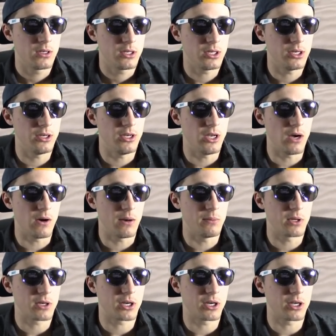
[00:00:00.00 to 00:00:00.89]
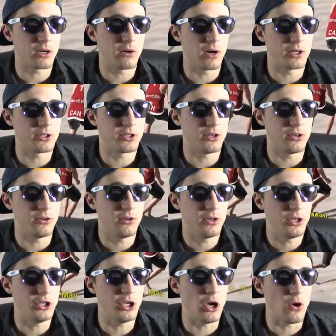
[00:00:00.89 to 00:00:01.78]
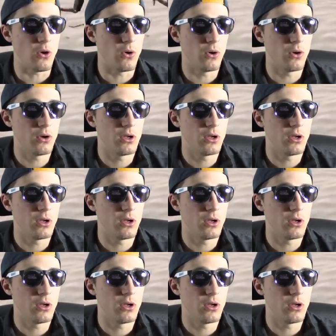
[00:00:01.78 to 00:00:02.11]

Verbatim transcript: You know I'm looking to go on two. You.